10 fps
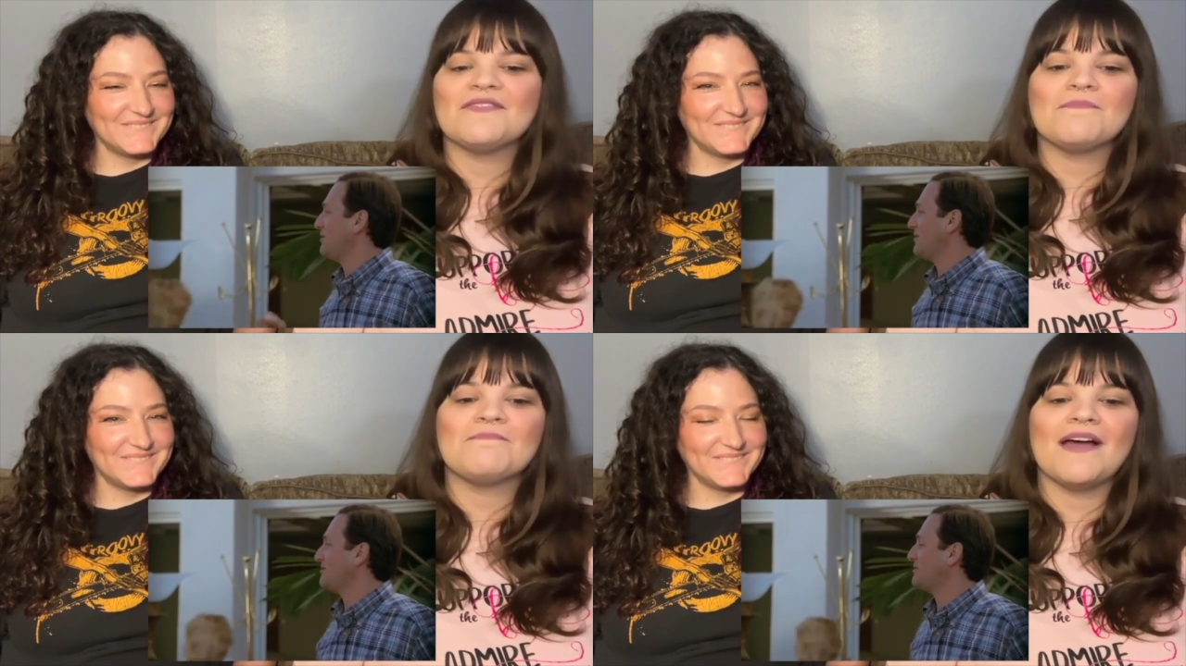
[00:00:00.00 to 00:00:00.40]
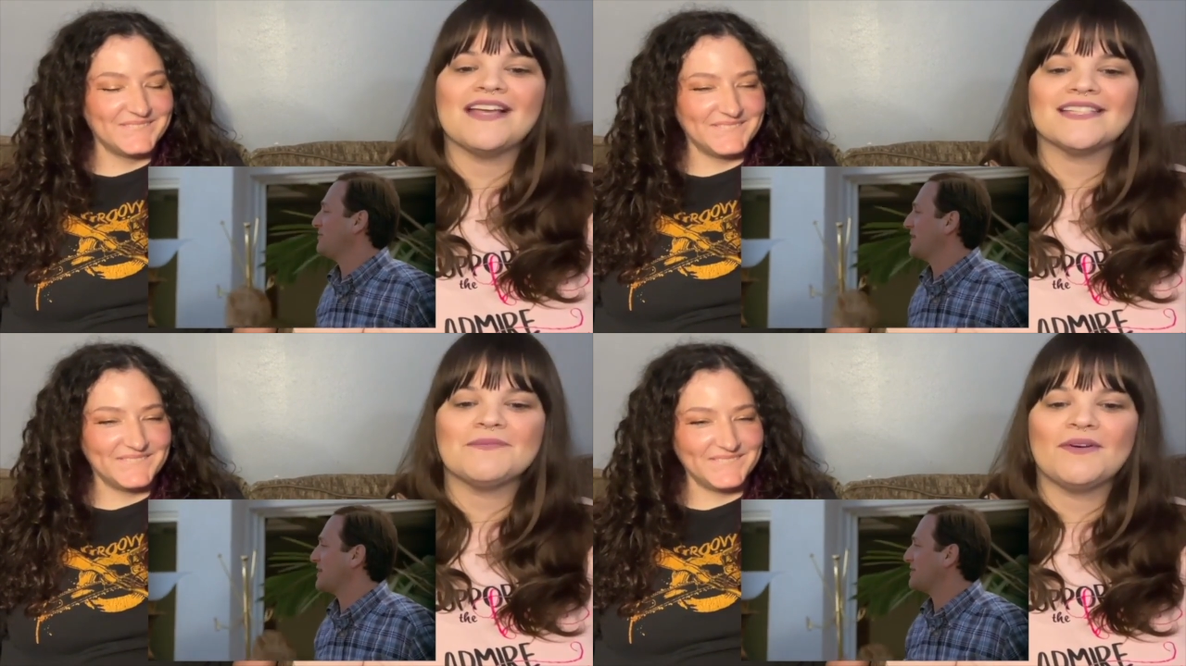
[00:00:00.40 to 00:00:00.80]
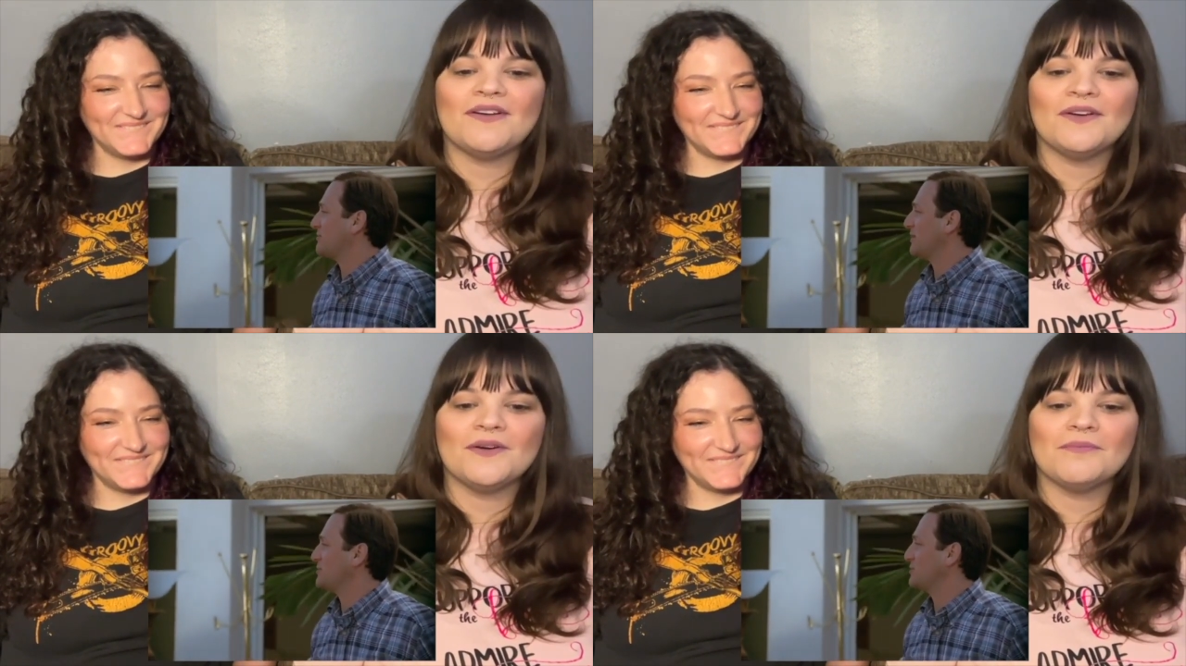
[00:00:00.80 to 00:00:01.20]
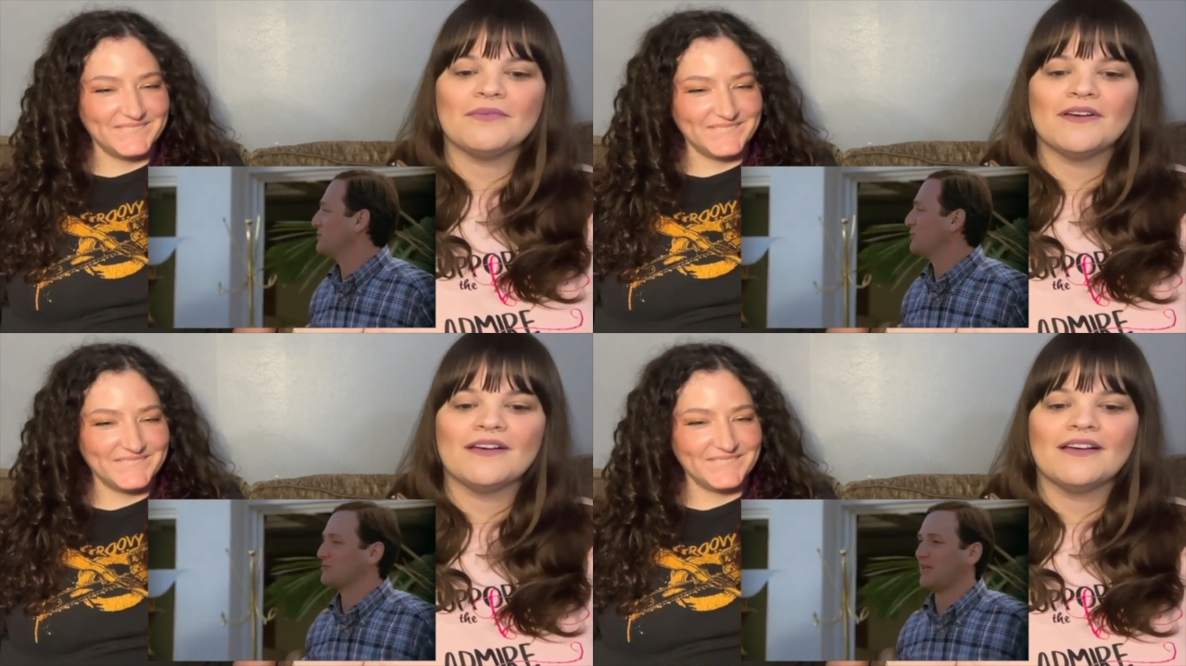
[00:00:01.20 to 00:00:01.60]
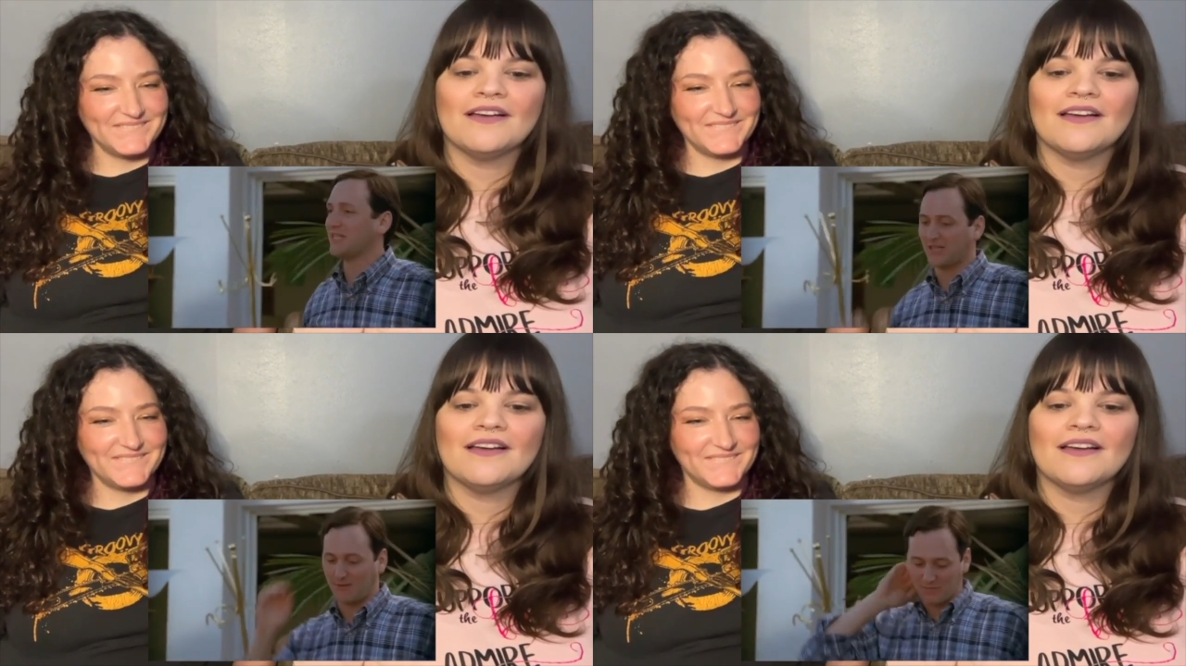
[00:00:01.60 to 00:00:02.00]
Speaker 1: a basketball hoop. Shooting hoops.
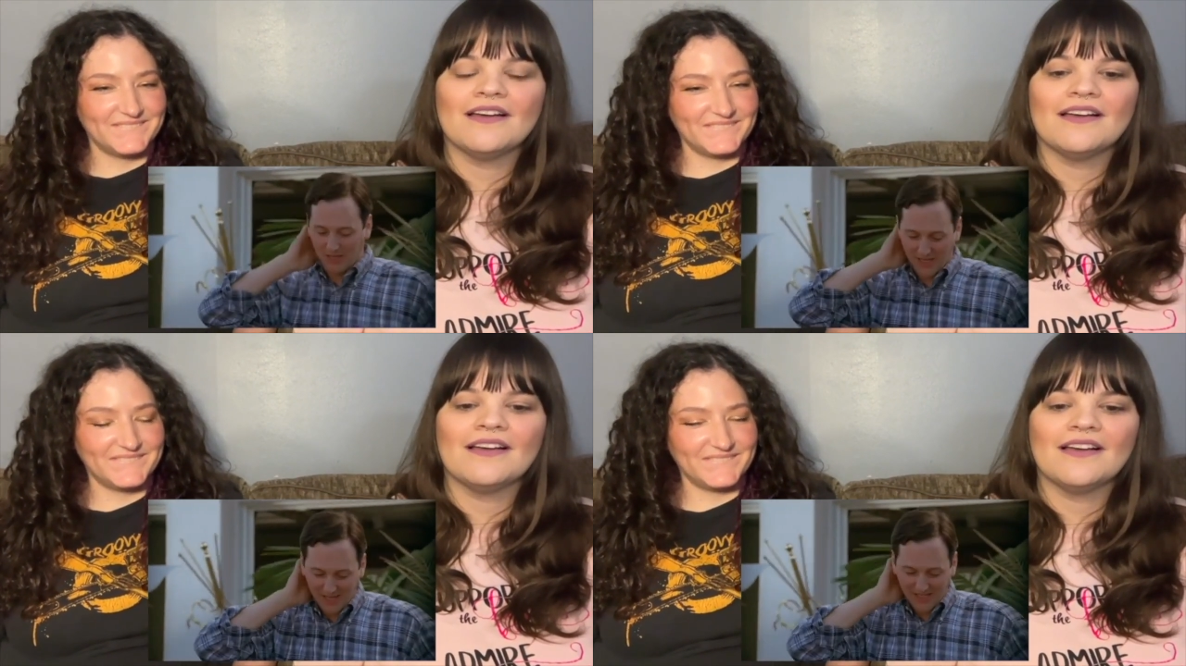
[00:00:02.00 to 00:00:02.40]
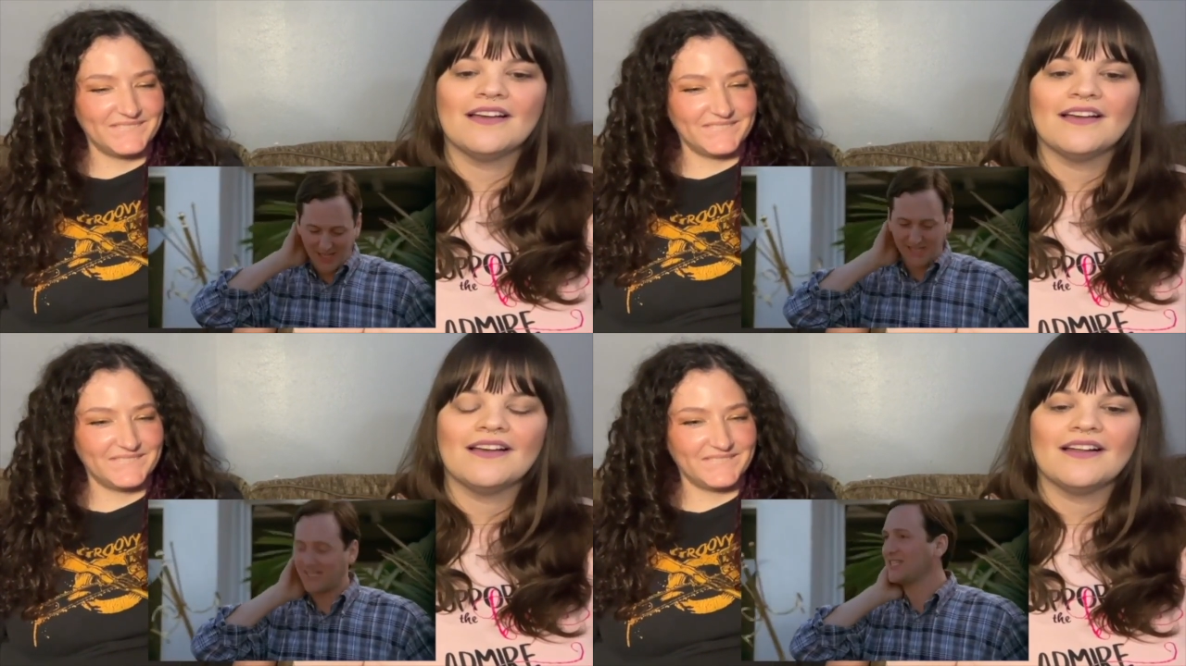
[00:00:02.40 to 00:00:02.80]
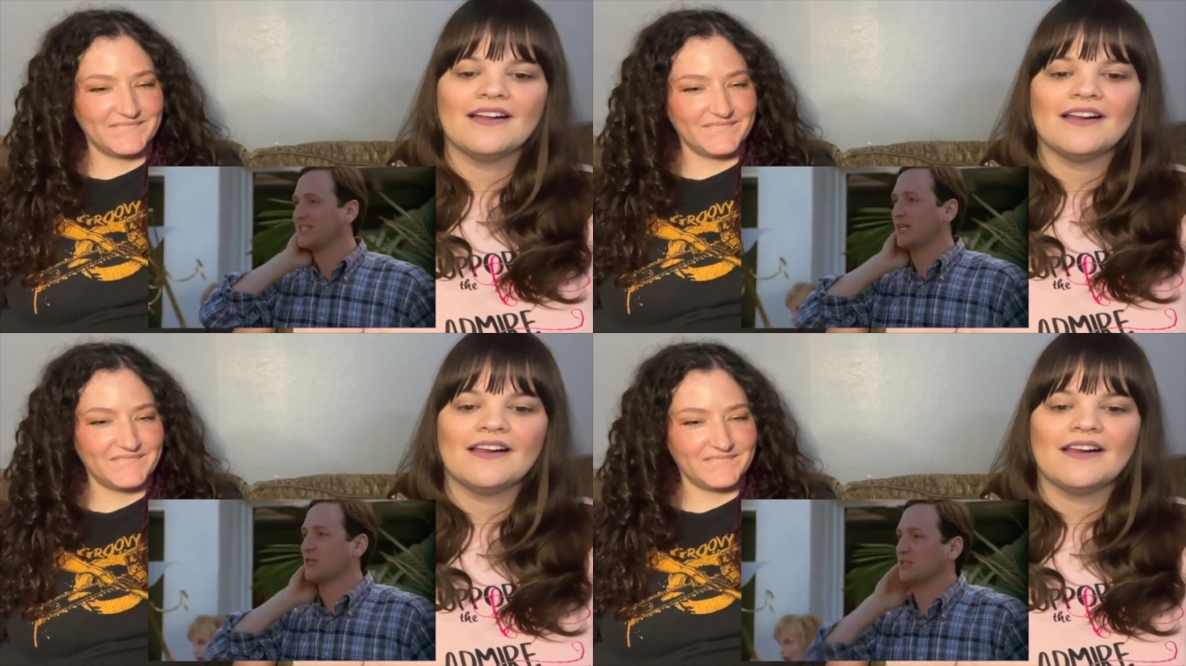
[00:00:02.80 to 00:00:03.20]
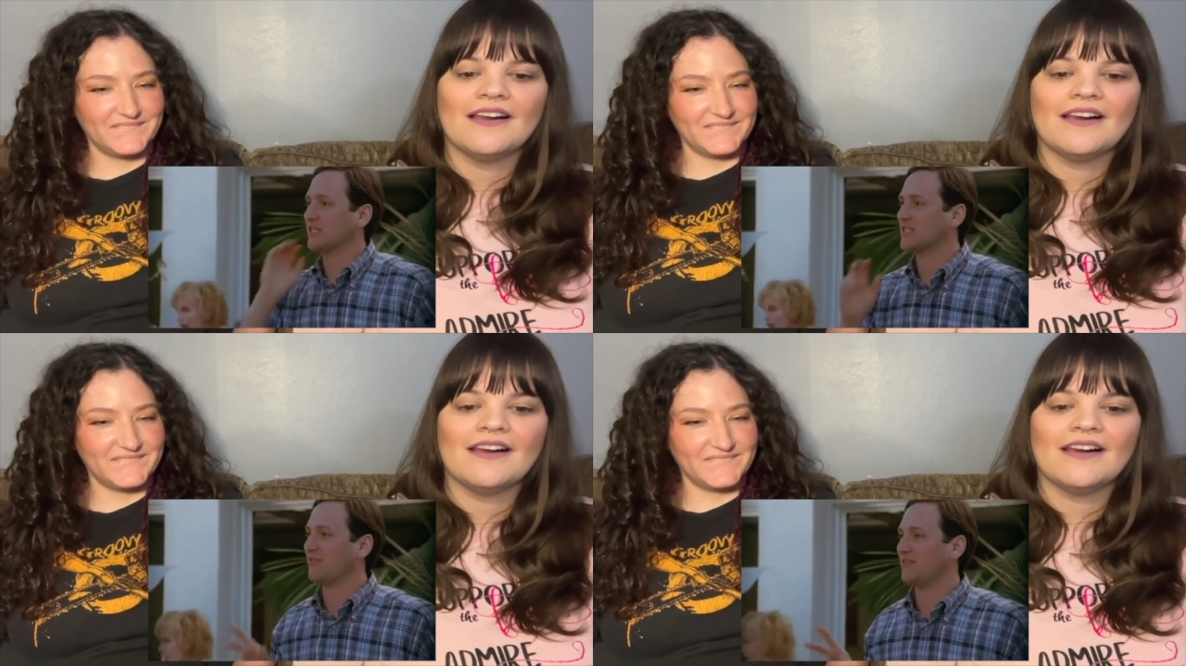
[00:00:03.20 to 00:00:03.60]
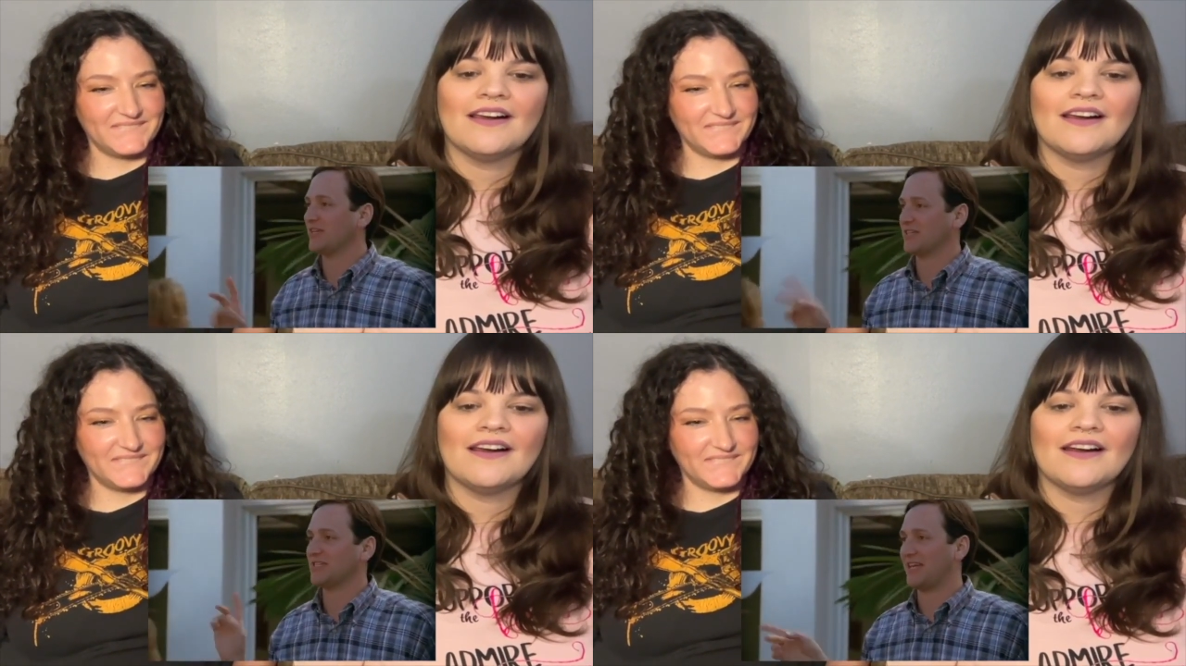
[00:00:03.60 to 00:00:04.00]
That's um, that, that's not good. That's
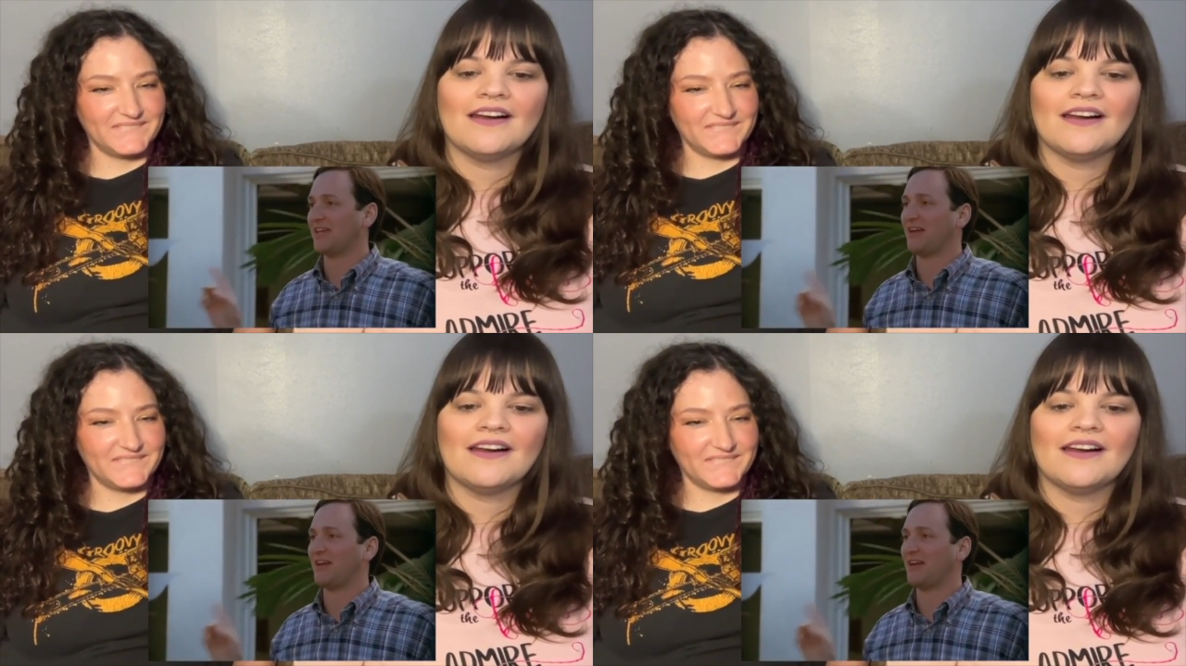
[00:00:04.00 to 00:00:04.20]
definitely gonna stand